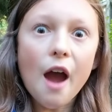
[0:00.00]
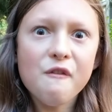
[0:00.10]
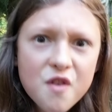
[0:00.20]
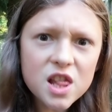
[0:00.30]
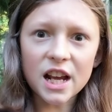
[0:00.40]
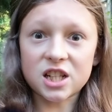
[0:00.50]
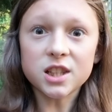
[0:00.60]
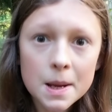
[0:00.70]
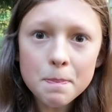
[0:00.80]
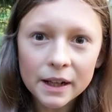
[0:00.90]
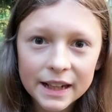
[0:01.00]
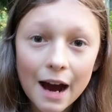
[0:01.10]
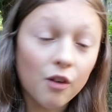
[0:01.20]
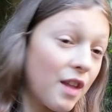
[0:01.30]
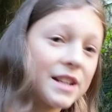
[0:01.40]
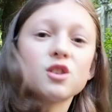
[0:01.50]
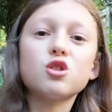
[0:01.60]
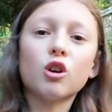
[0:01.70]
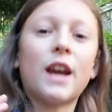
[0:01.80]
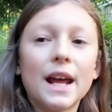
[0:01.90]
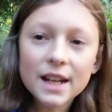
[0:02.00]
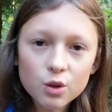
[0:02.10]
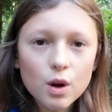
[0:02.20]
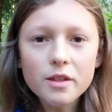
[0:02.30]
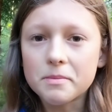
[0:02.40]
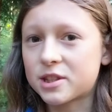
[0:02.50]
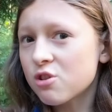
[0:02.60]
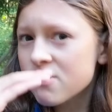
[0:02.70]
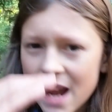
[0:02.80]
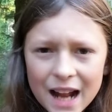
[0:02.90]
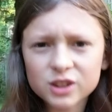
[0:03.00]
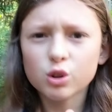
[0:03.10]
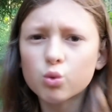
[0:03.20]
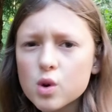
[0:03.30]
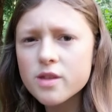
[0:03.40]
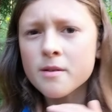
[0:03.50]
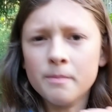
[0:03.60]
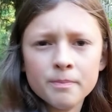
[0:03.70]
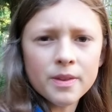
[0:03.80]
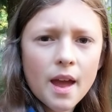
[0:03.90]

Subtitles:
I feel like sleeping now. That's your circadian rhythm. It's your natural rhythm.